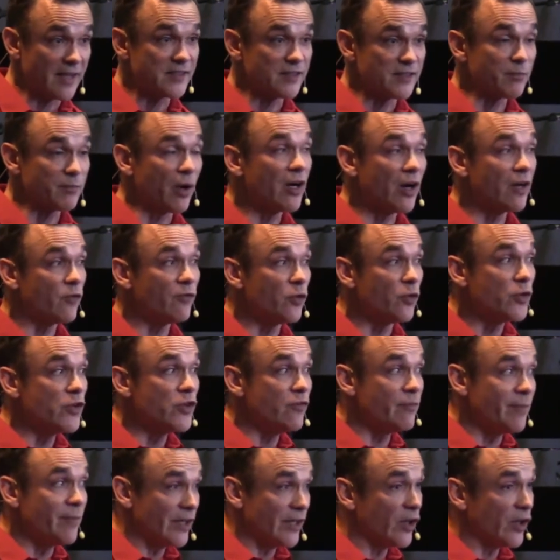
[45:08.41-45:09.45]
It's part of who
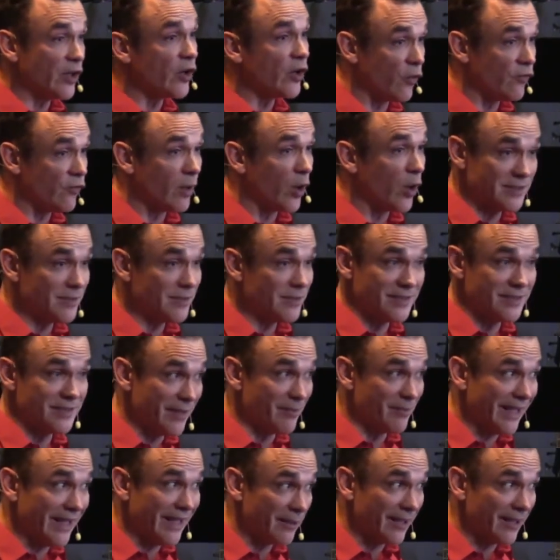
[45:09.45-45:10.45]
you've been conformed to be.